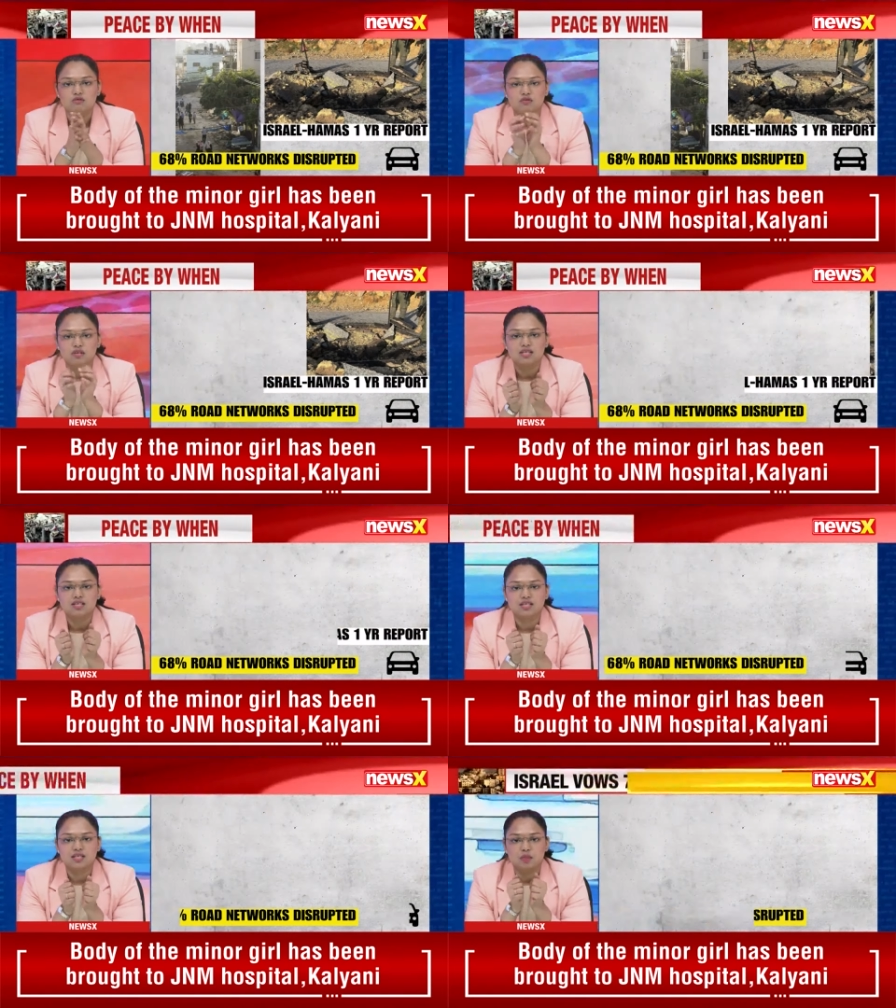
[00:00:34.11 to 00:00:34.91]

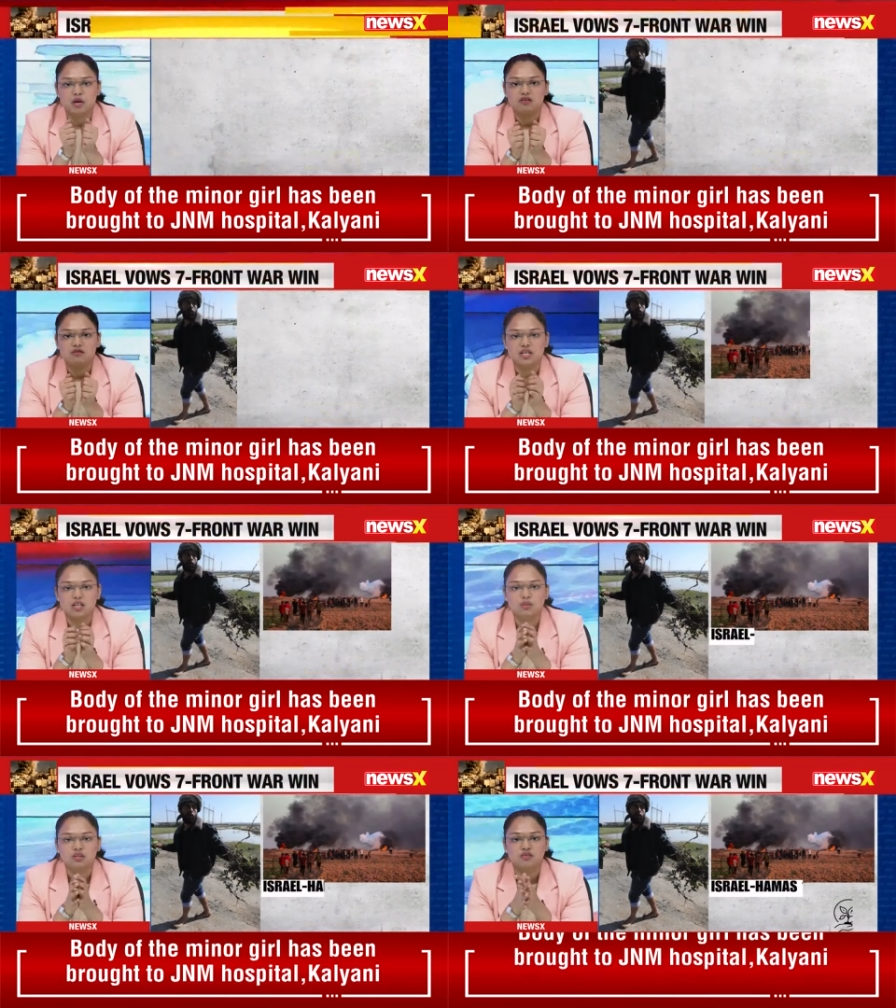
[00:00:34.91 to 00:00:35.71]
risks
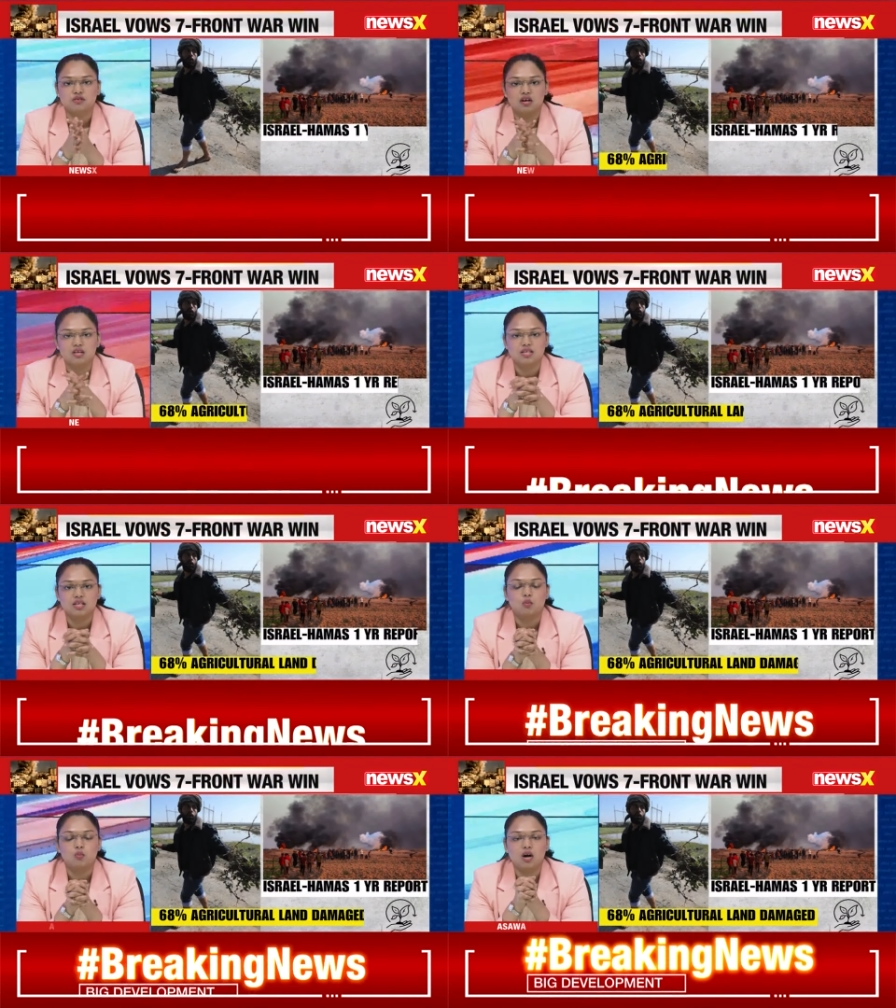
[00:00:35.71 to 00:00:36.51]
spiraling with Iran's
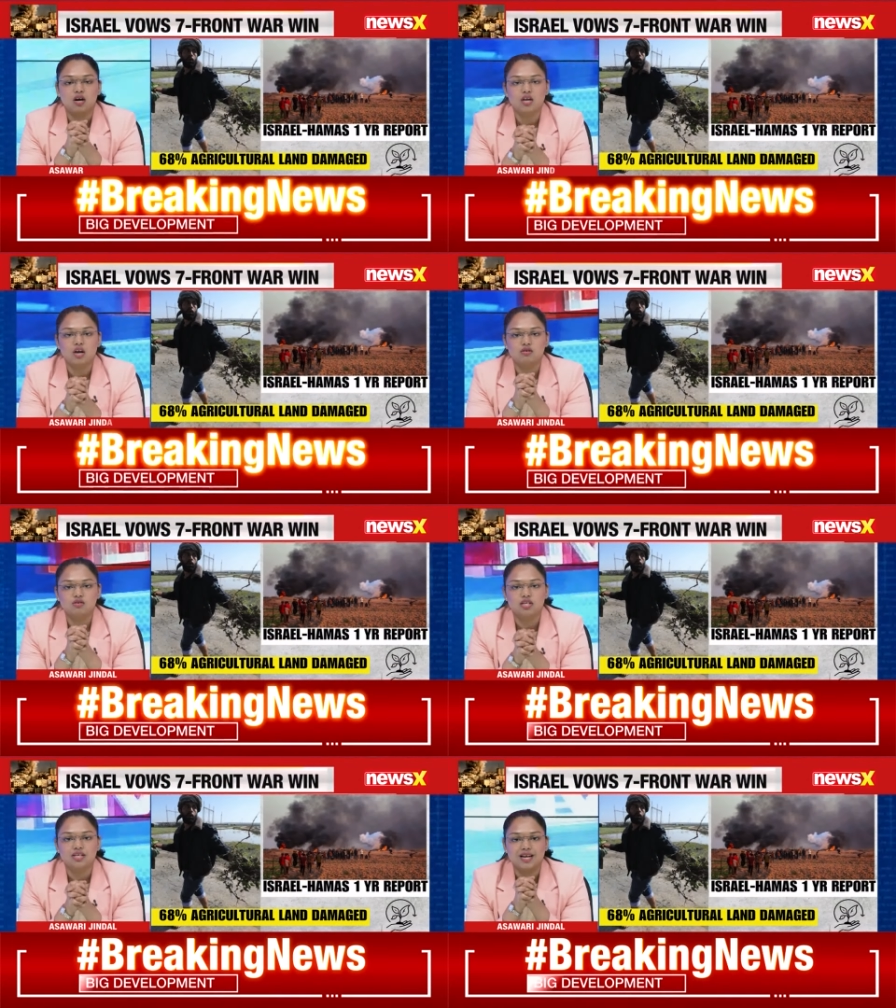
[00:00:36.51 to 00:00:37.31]

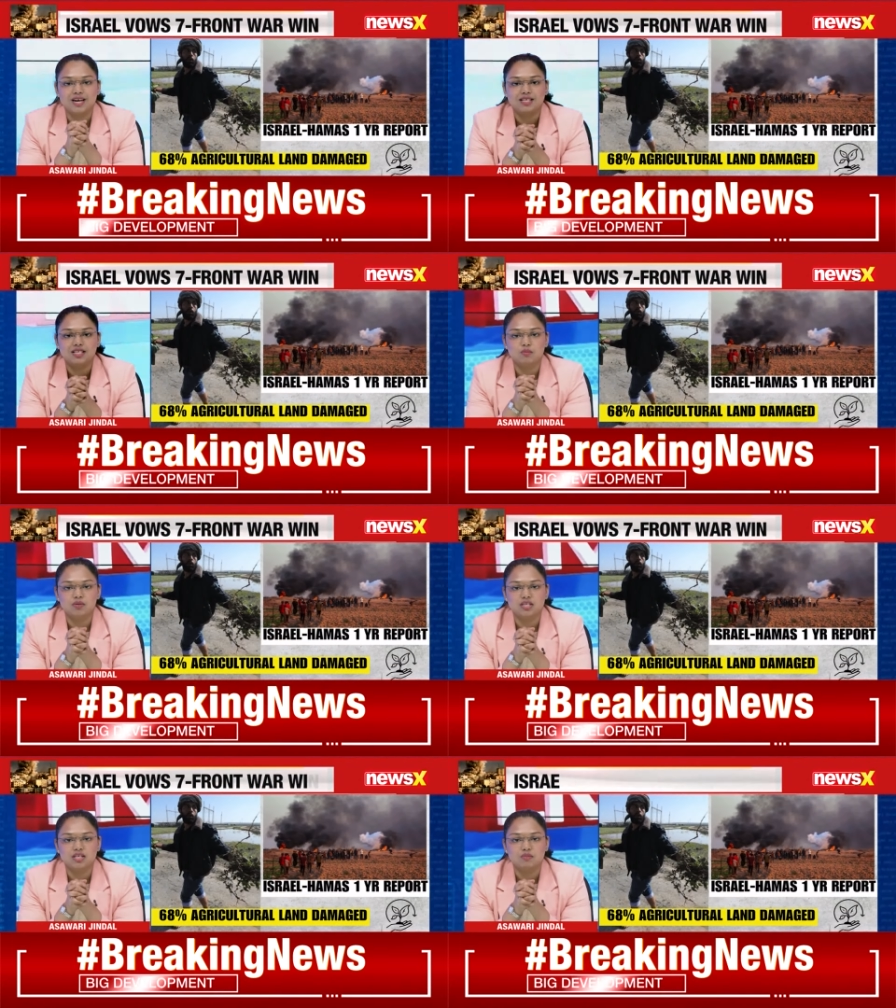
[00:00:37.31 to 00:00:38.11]
180
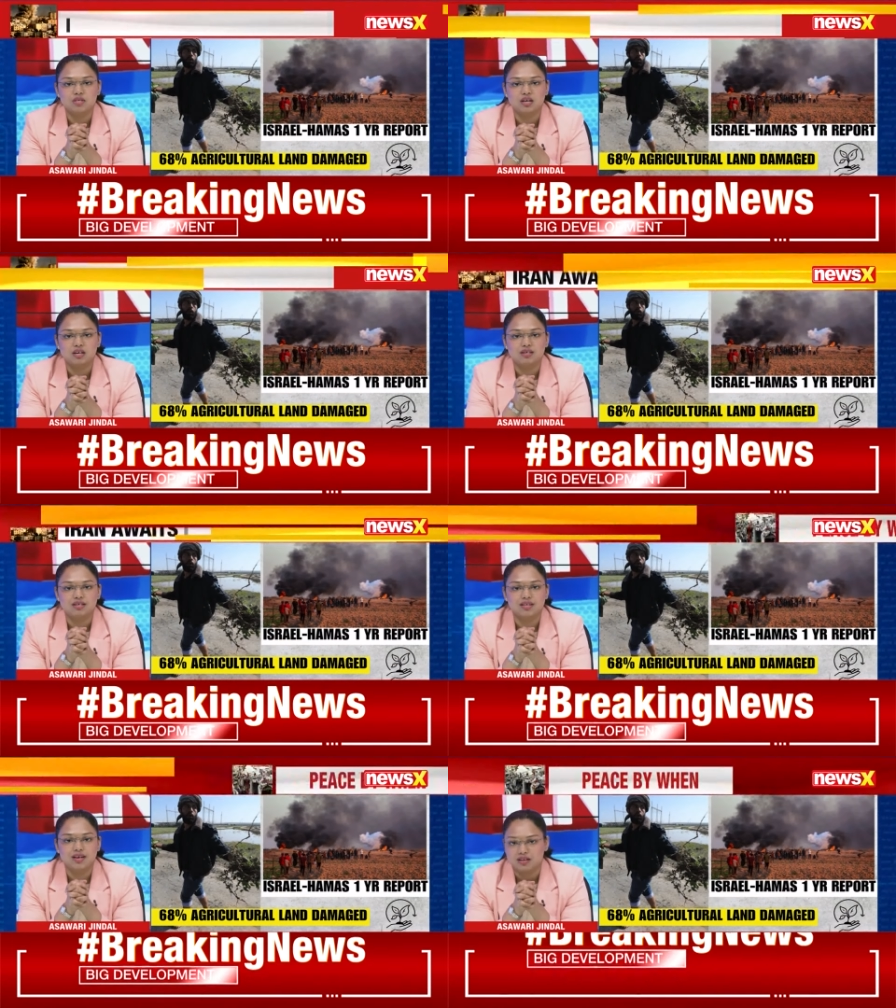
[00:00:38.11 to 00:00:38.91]
ballistic missile
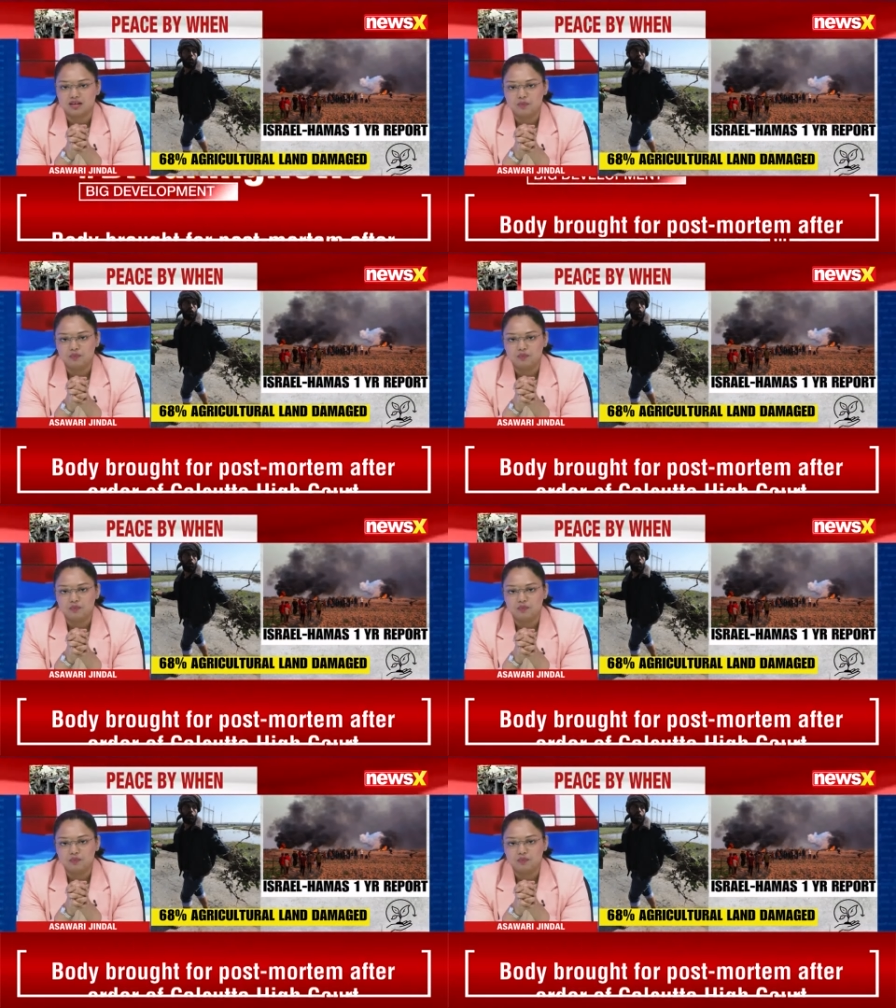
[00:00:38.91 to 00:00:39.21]
attack.